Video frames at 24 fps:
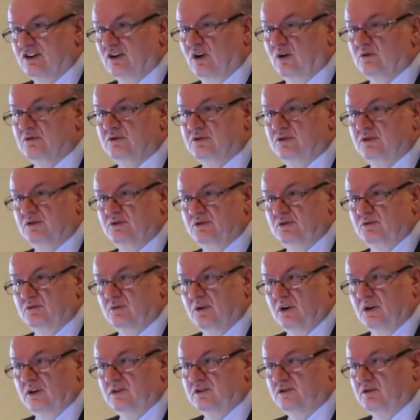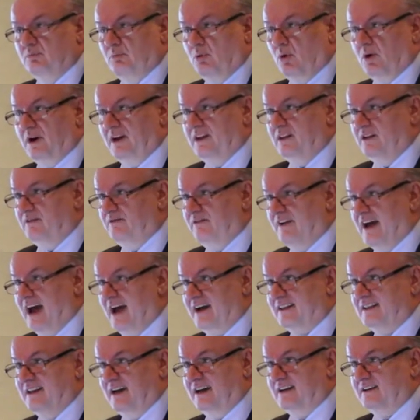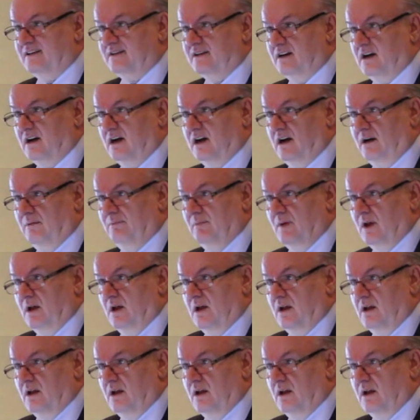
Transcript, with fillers: goes to supporting the fact that